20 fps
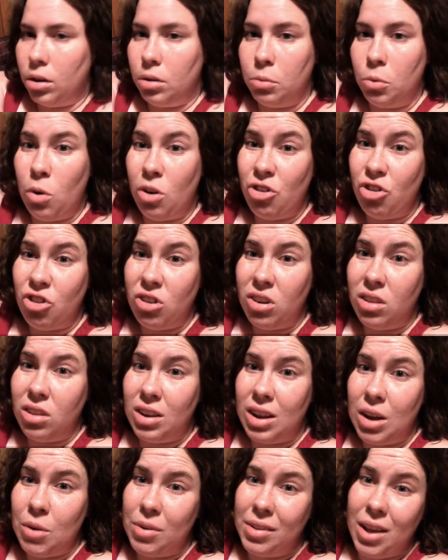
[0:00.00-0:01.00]
Question of the
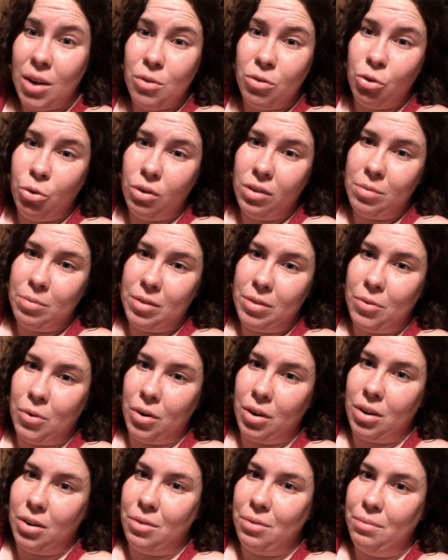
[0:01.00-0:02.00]
day was, how was Christmas
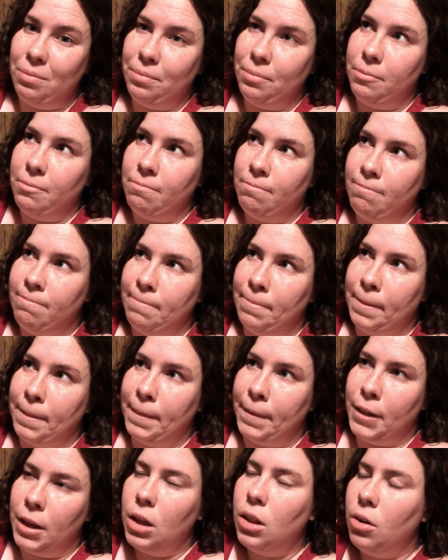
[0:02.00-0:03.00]
for you?
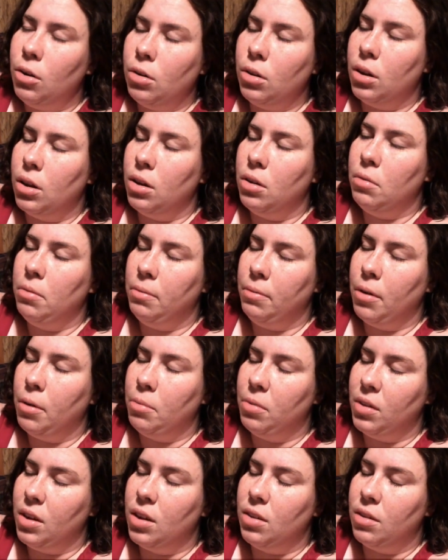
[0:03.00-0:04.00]
Clearly, from
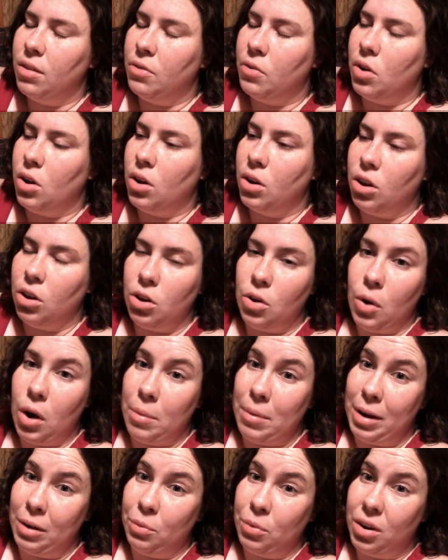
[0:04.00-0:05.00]
seeing this vlog, you know how
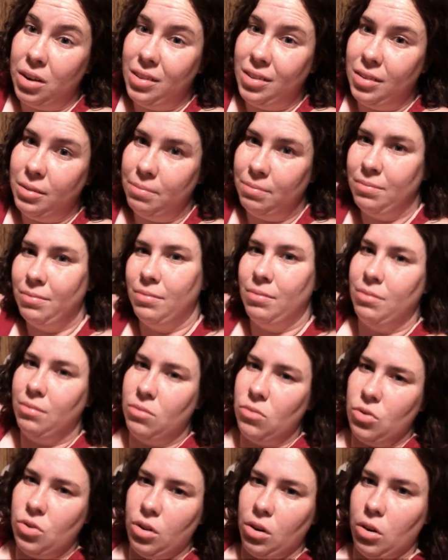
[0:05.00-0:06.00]
mine was.
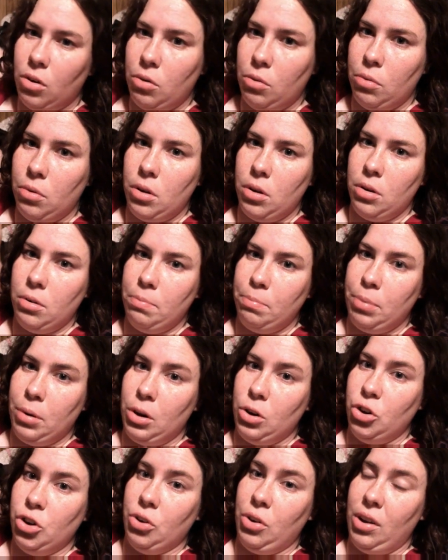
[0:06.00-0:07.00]
So
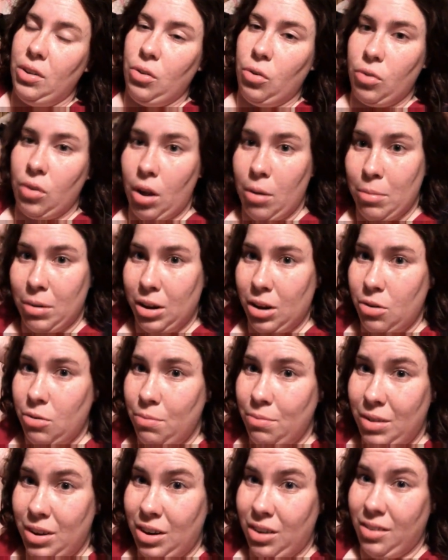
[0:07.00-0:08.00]
put your answers down below,
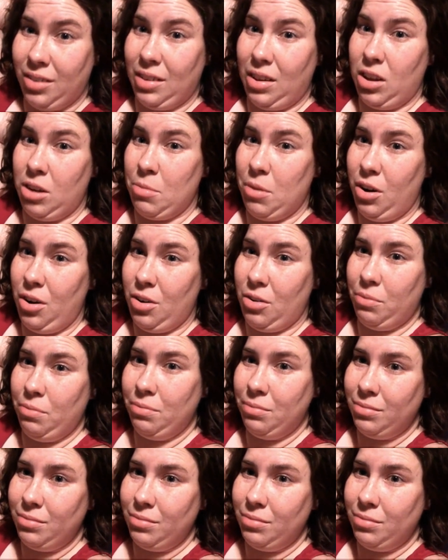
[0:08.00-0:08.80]
and I'll see you tomorrow.